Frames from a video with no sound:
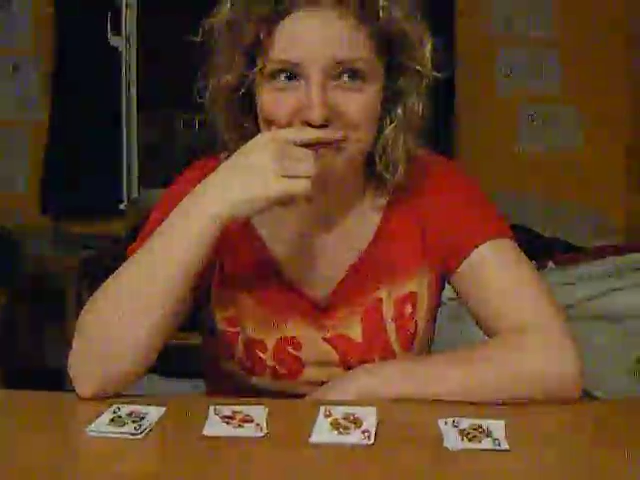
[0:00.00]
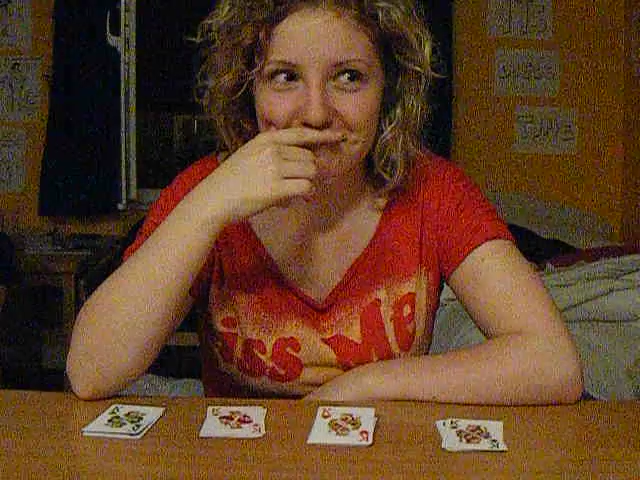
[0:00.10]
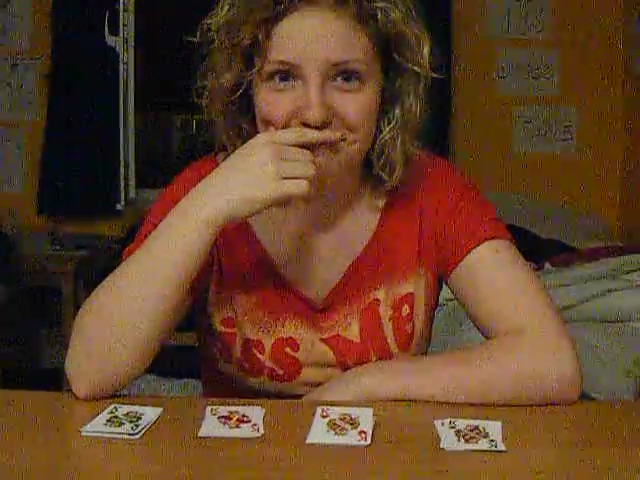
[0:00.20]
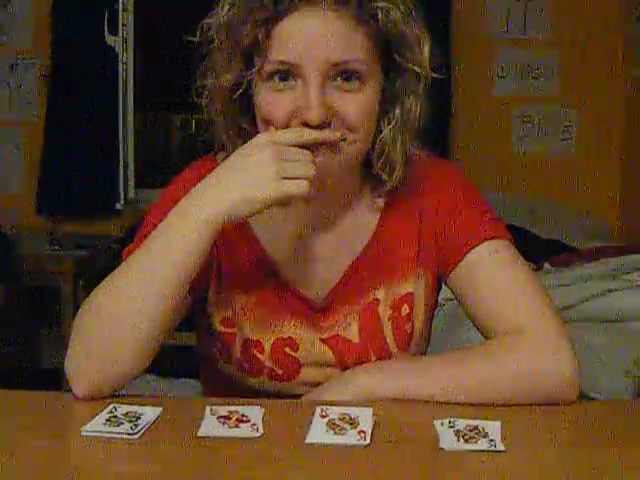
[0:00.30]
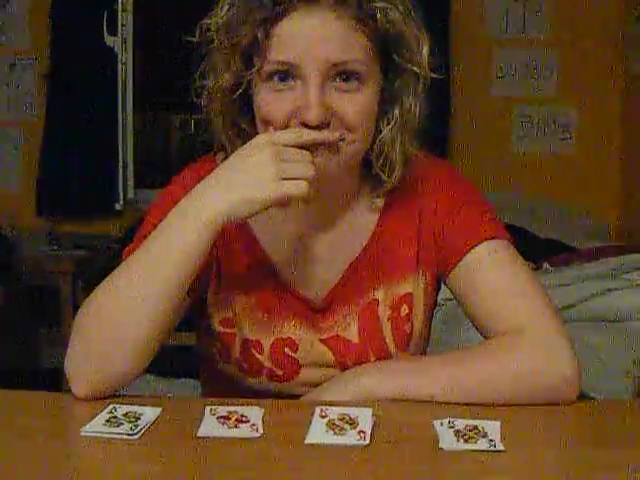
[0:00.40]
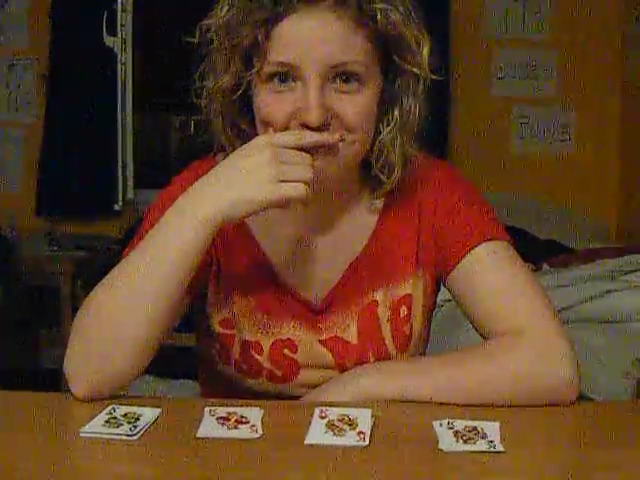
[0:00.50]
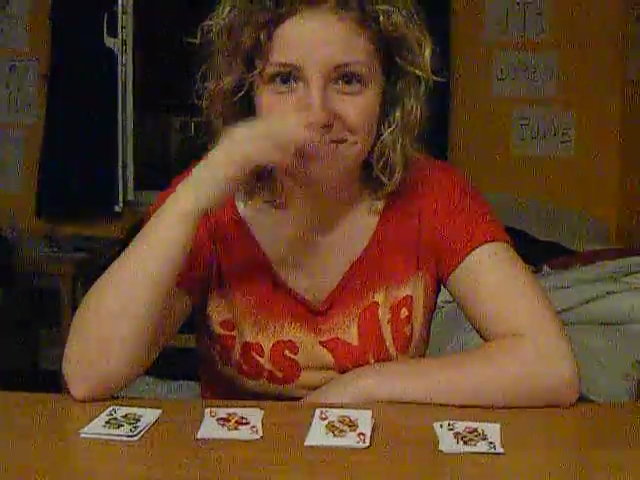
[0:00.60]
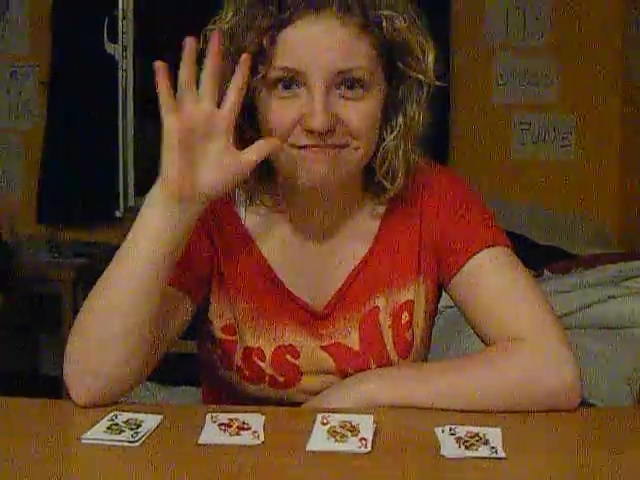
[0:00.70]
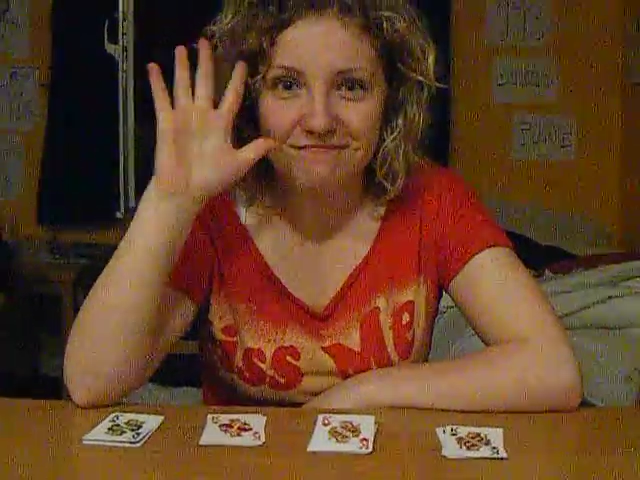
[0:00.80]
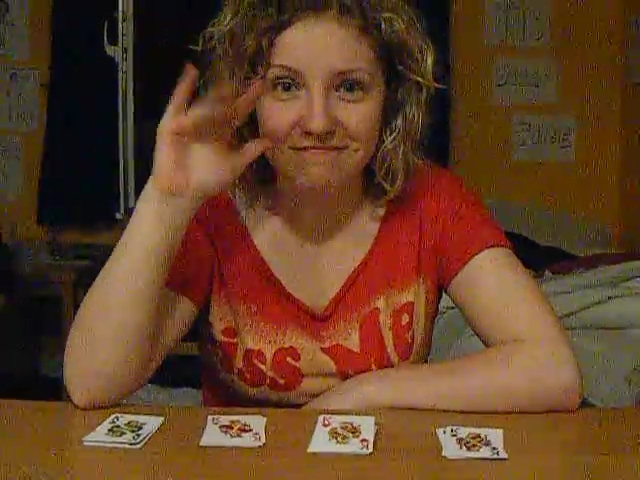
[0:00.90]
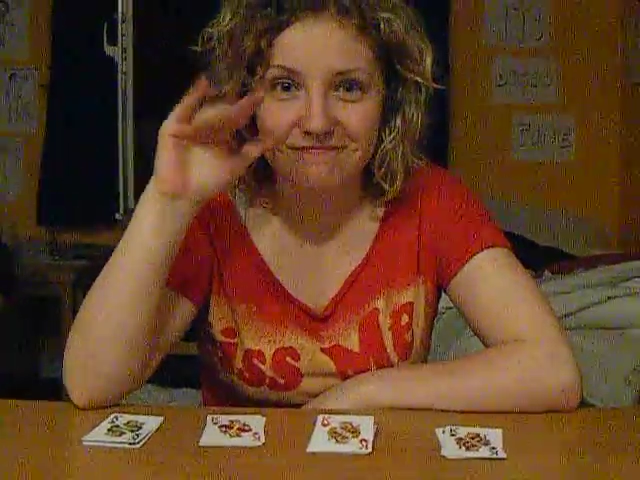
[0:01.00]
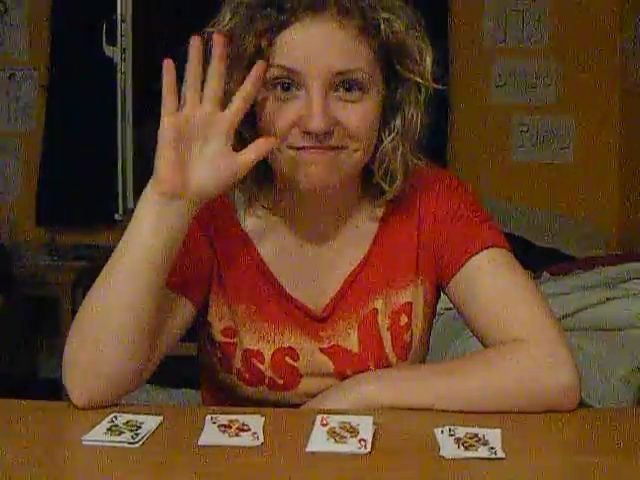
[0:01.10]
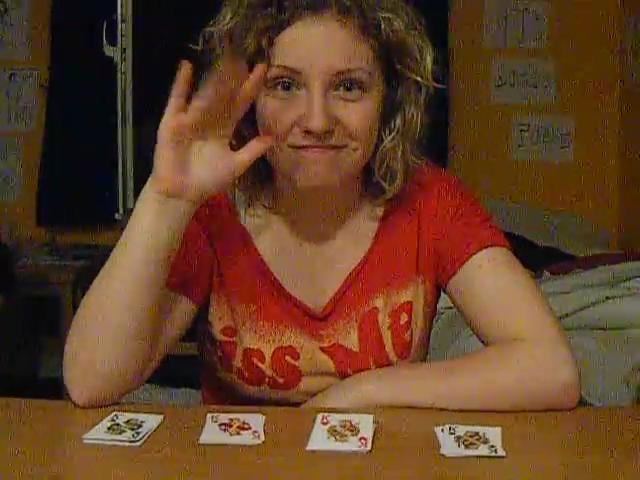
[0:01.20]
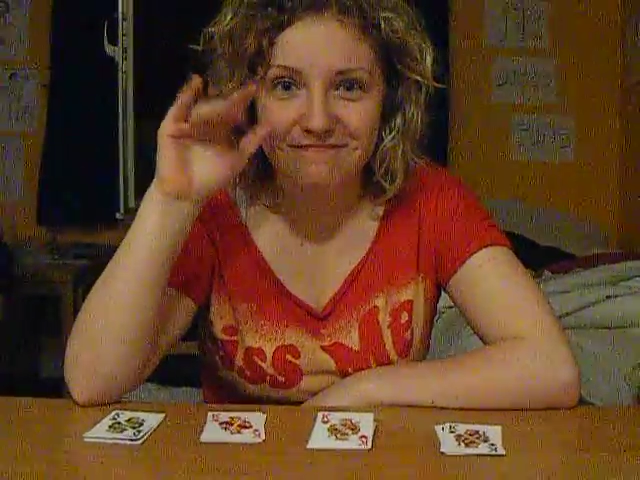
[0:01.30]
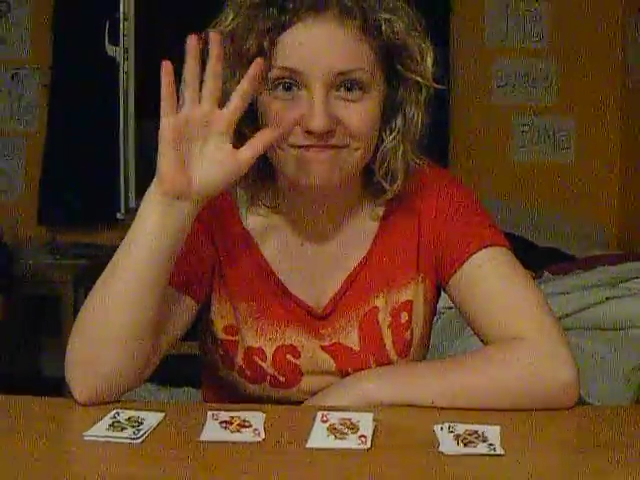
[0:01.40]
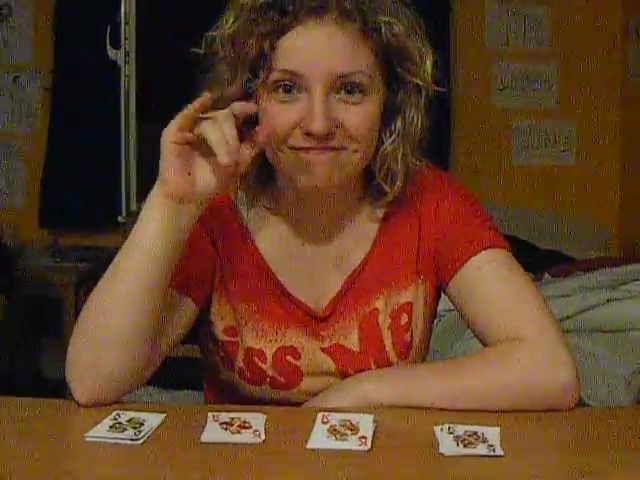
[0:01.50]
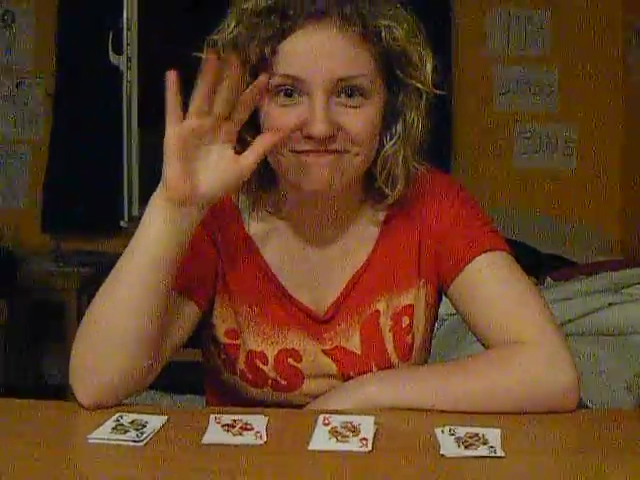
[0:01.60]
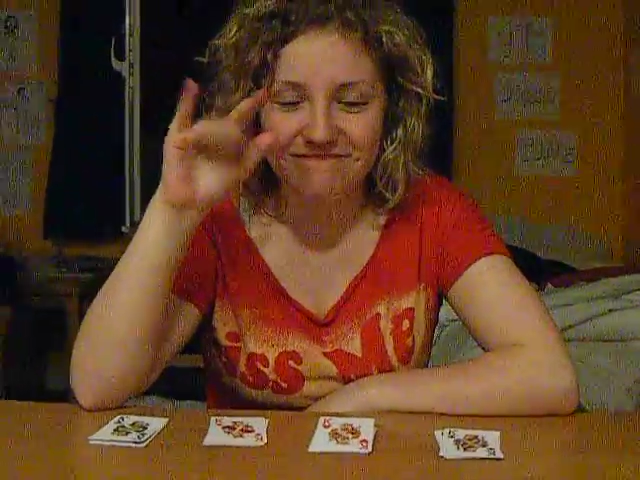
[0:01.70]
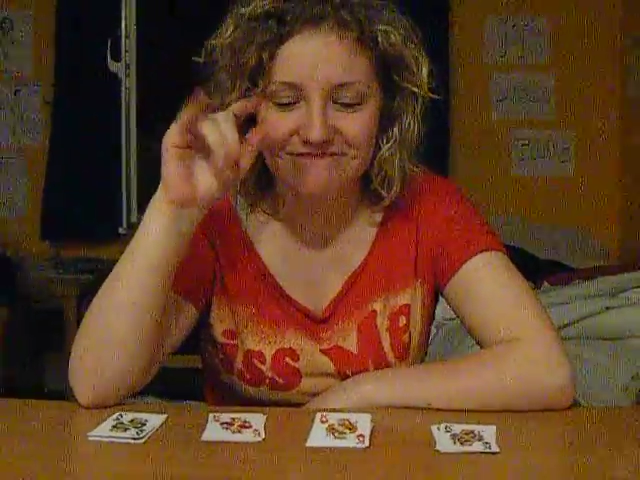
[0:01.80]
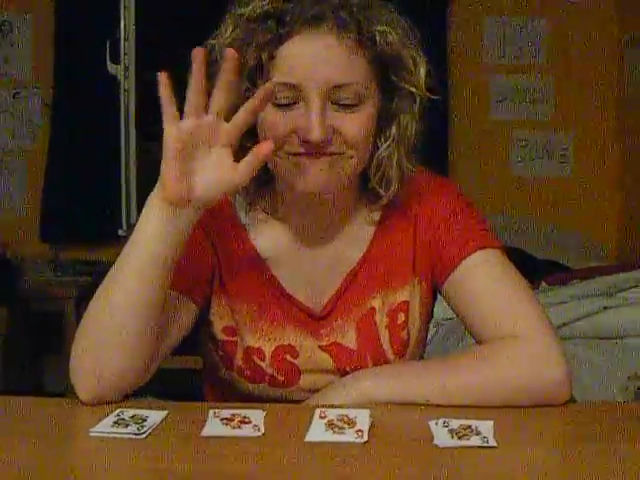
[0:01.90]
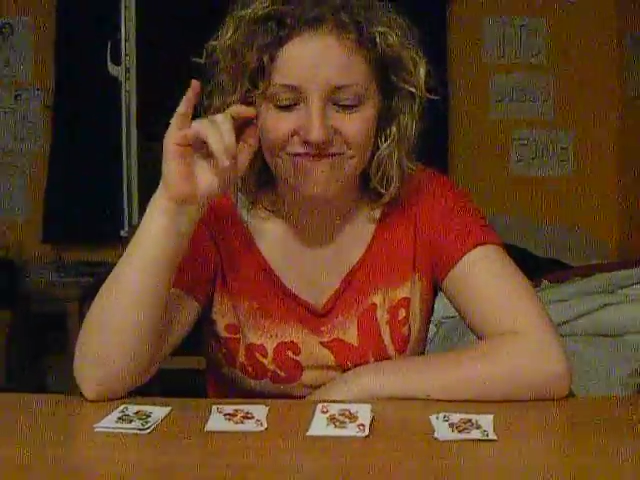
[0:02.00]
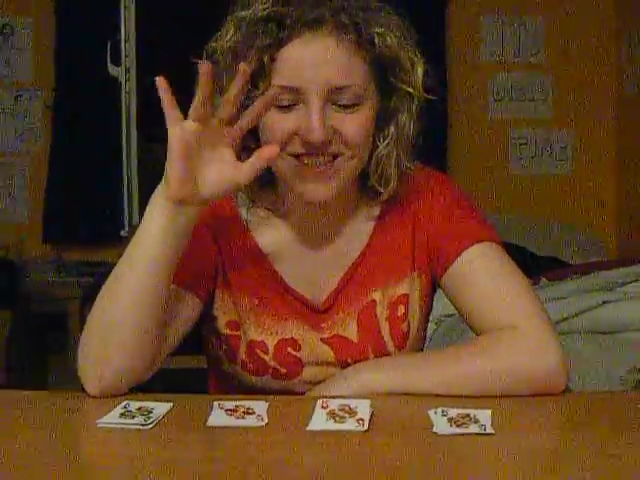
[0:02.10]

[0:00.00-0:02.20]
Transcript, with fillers: Come on, Go. Okay, go.